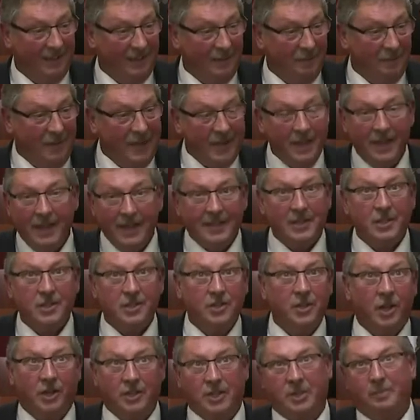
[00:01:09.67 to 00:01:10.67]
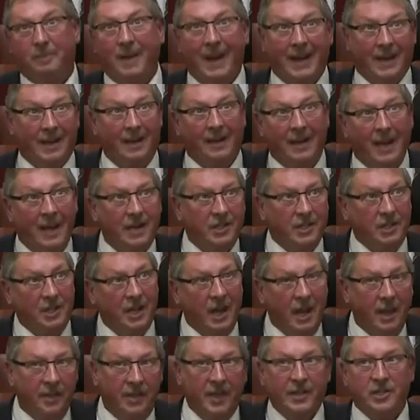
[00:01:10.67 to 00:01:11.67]
I mean, this is not speculation.
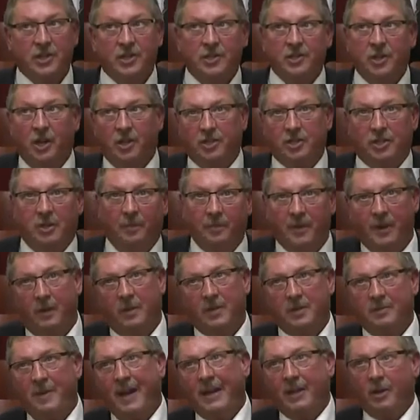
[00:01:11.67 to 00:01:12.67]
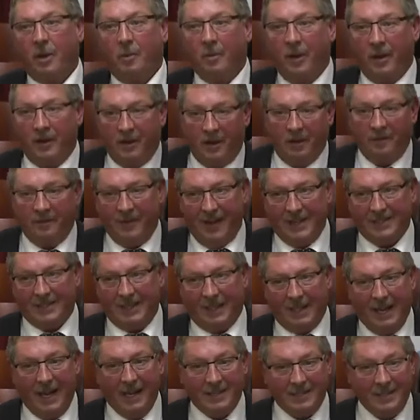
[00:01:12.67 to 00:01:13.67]
This is not something which might come out in an
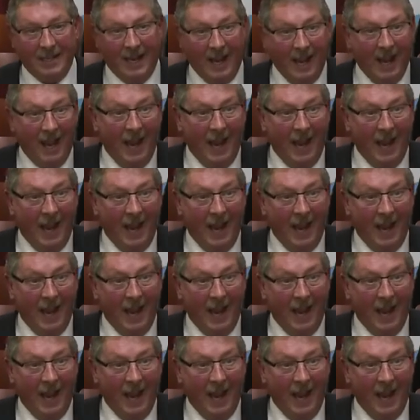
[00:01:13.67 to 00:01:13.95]
investigation.